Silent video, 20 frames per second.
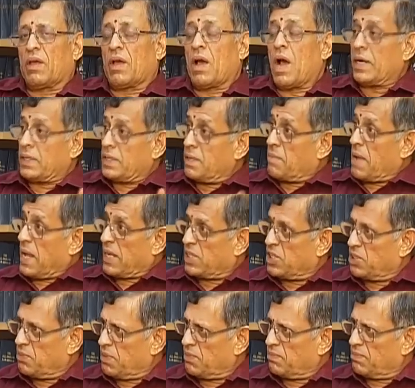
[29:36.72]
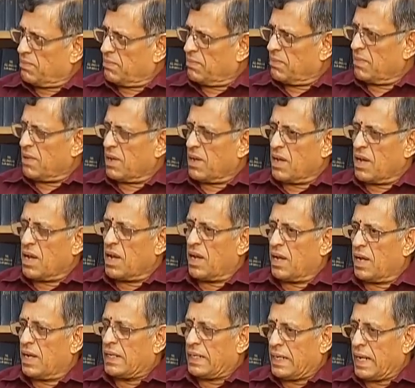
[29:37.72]
at the maximum.
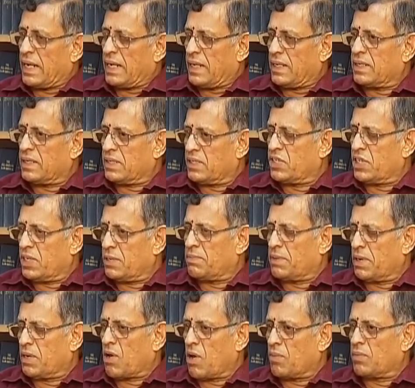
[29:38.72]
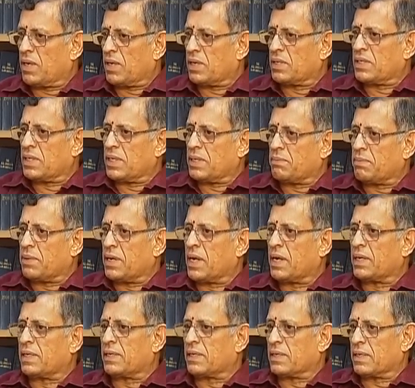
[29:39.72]
Taking the GDP, nominal GDP
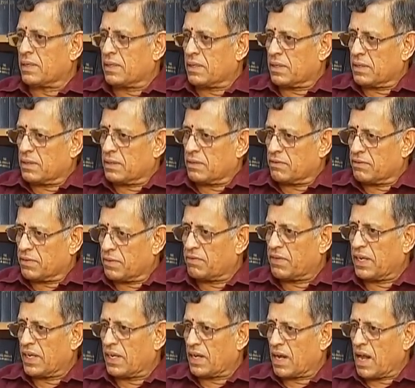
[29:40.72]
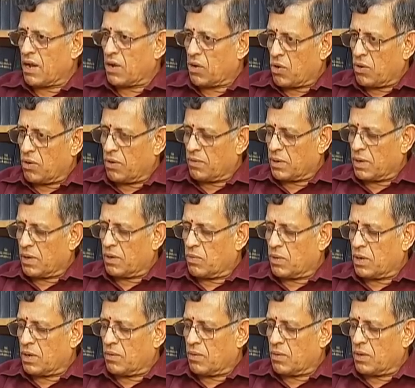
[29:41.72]
at
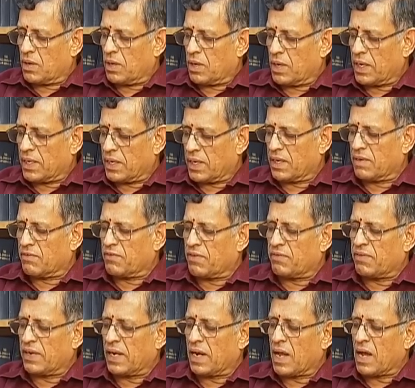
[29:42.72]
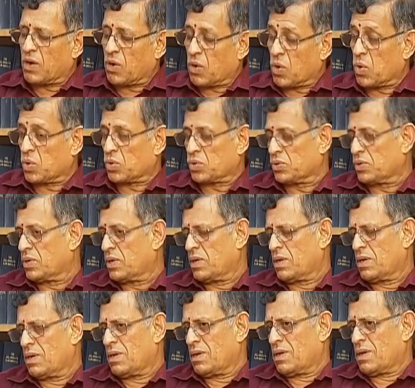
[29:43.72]
150 lakh crores,
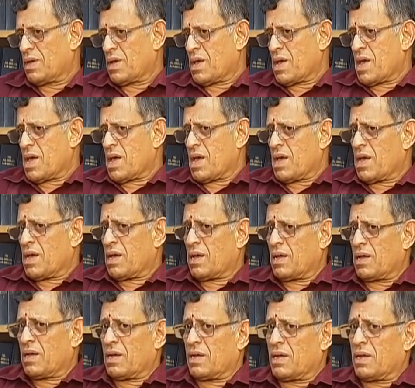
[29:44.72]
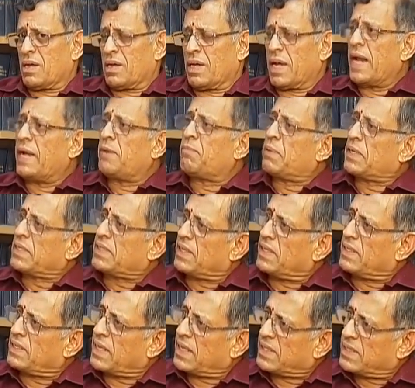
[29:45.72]

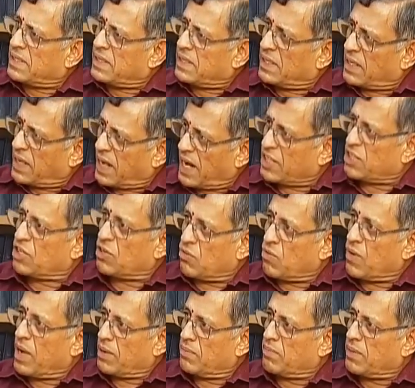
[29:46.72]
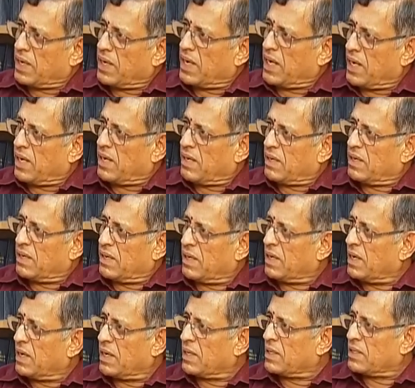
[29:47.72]
8% as the cash requirement needed.
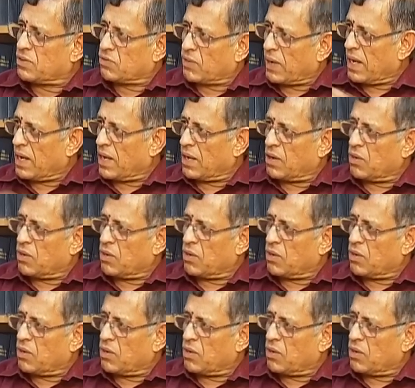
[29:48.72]
It is 12 lakh